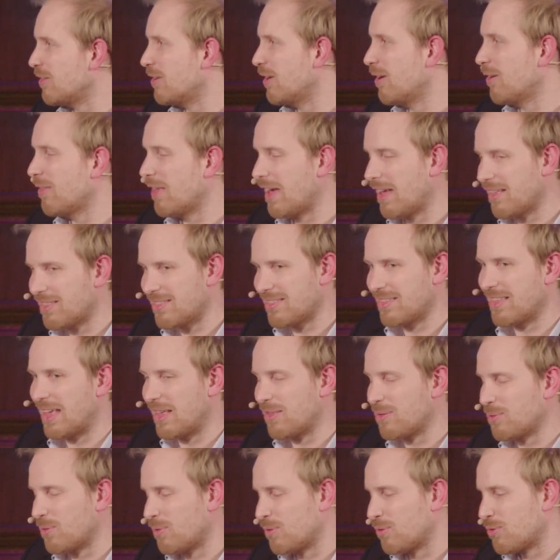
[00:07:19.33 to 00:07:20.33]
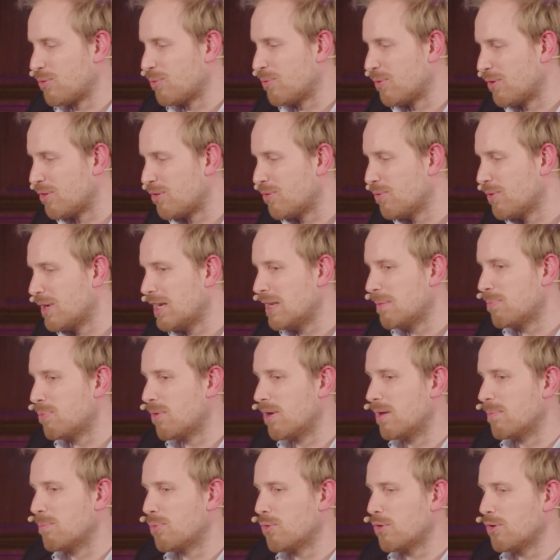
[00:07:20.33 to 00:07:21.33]
You know, that was really
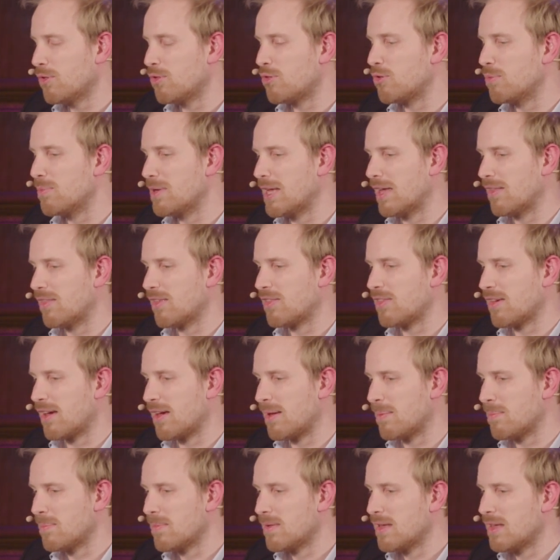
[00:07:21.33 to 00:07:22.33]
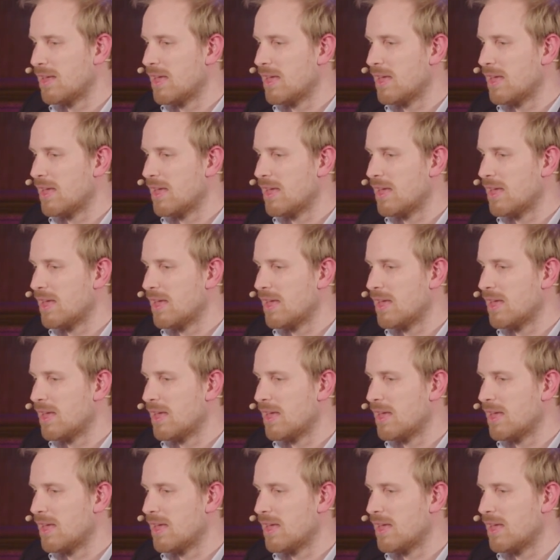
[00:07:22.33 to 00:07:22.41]
important to me at the time.